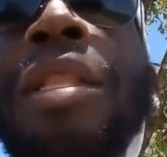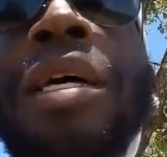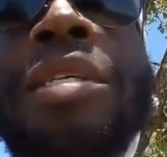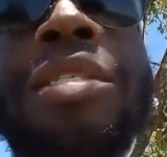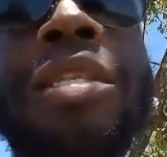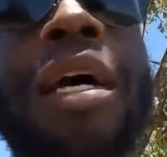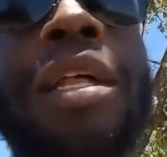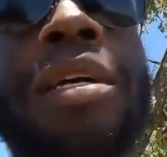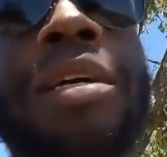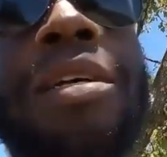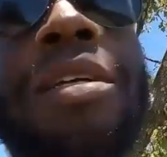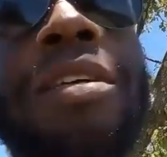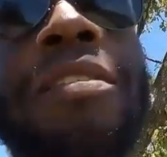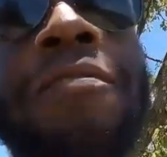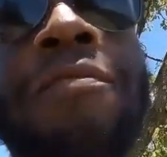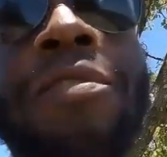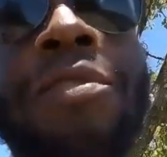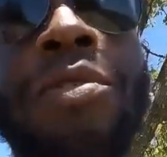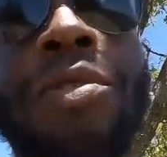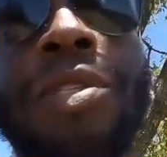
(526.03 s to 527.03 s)
That's not a good
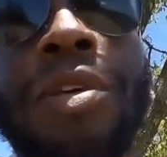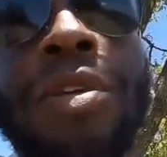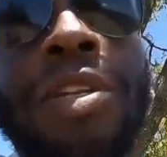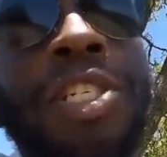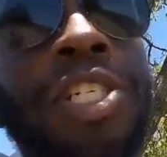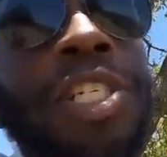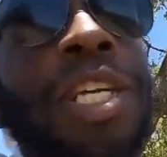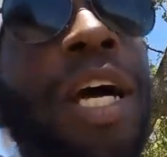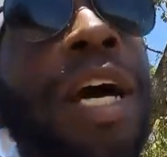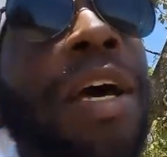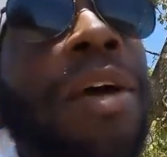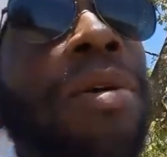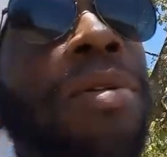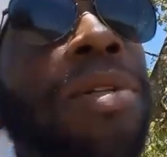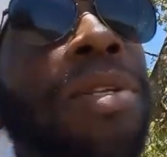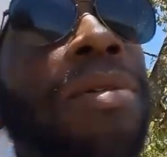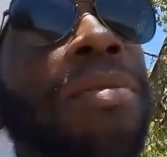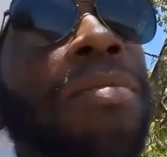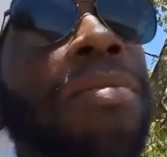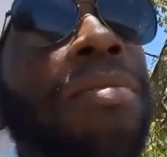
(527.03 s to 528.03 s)
influence on a
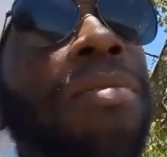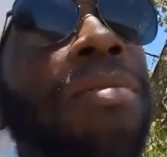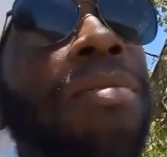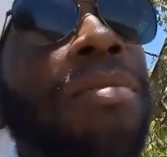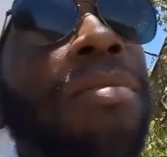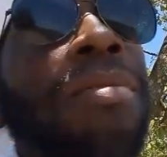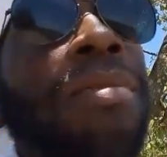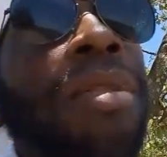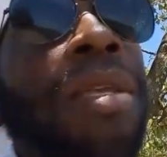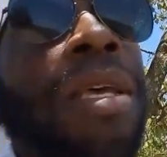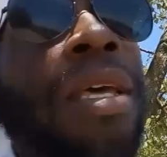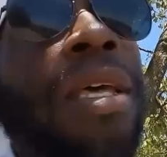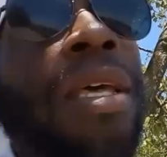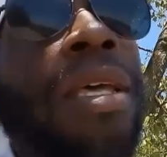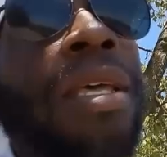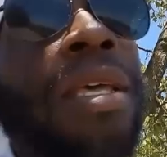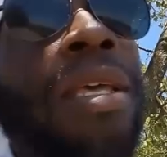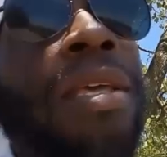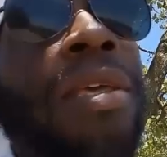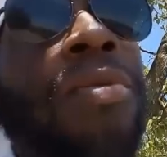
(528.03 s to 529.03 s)
child.
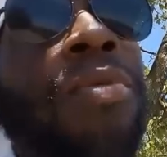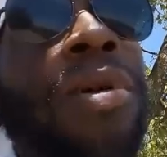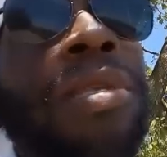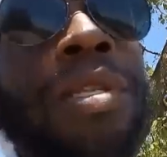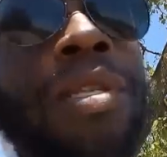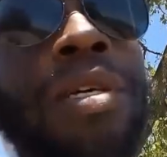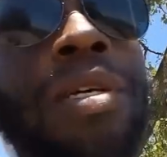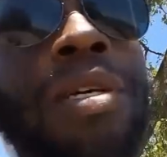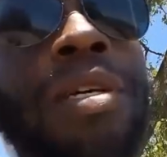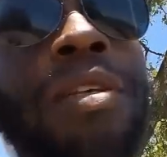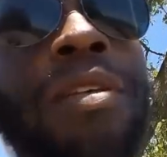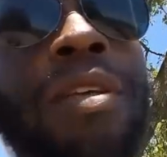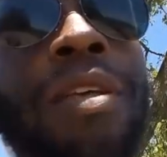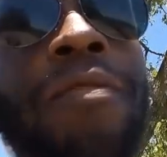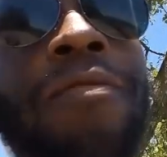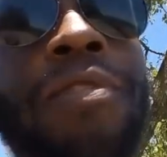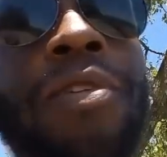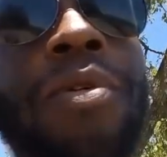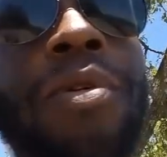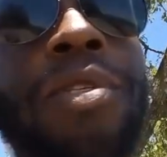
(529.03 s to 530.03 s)
And it wasn't a good
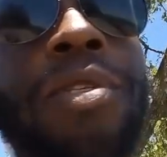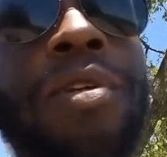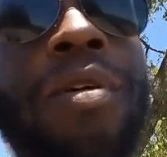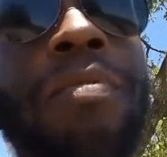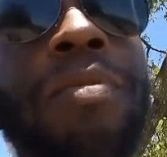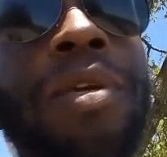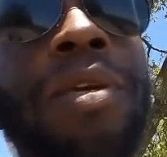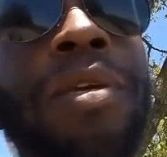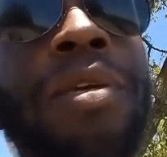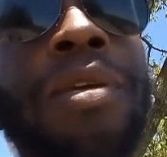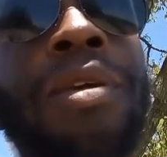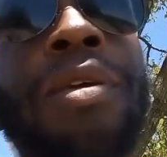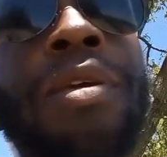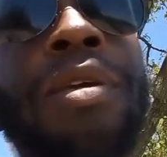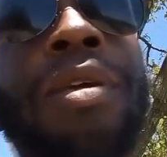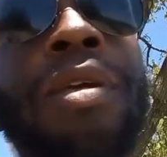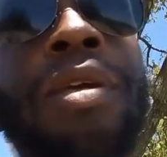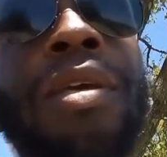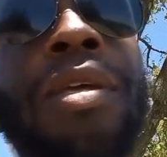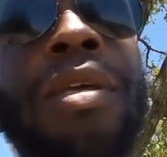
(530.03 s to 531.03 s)
influence on me
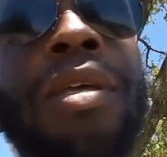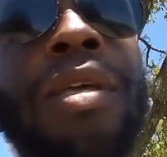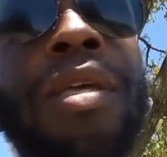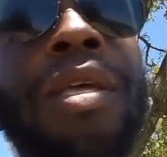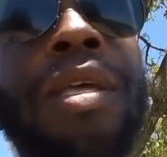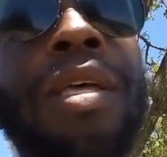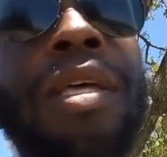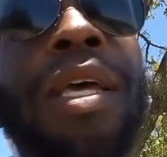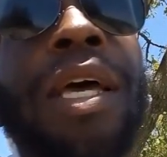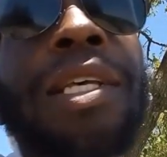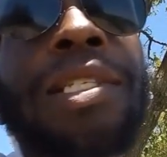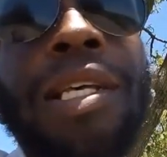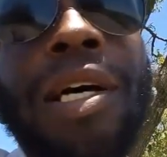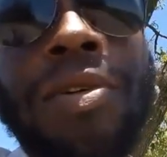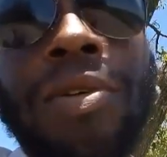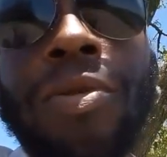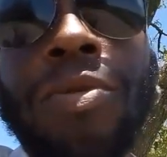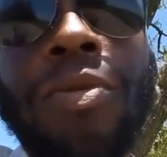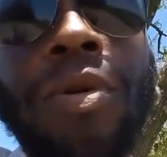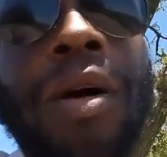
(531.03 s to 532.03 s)
as
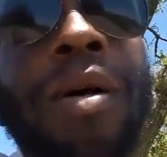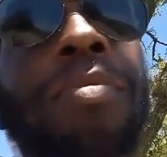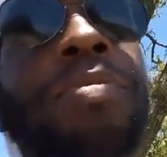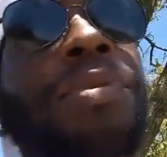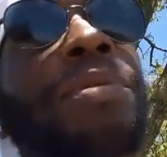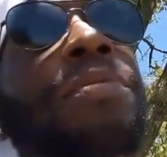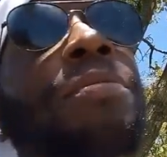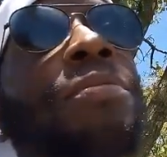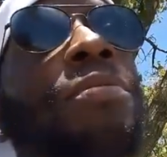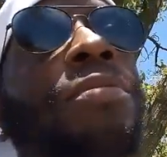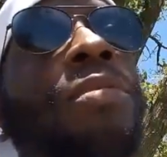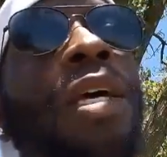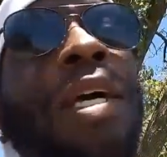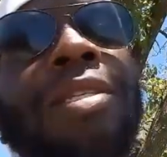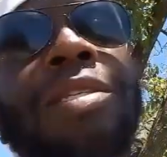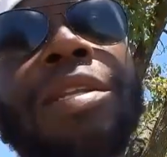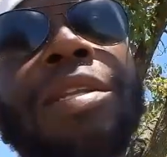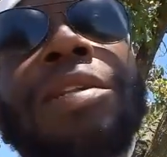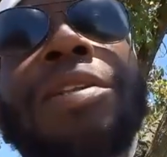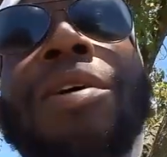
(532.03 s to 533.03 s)
I grew up,
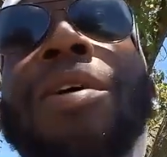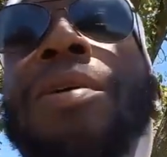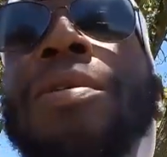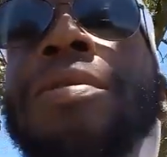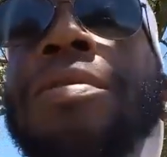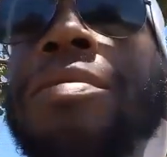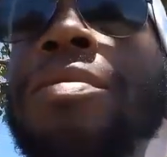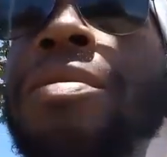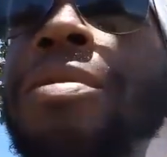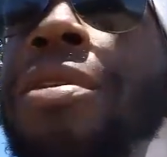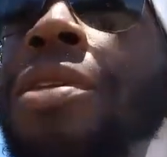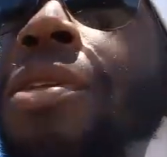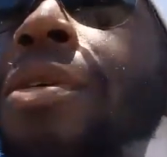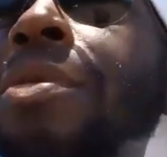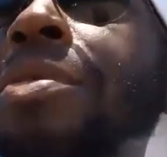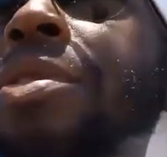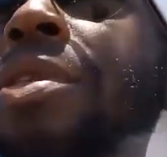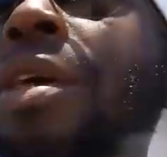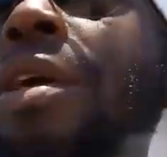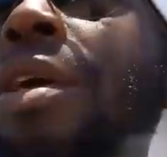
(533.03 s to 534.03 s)
as an adult. You know
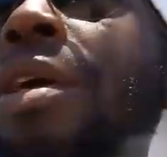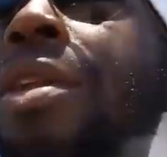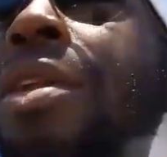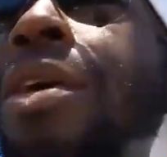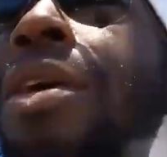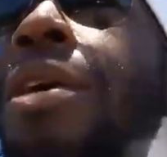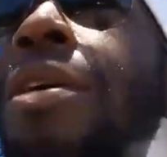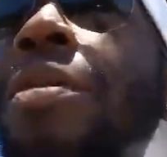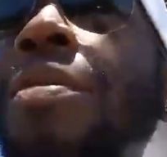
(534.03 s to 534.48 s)
what I'm saying?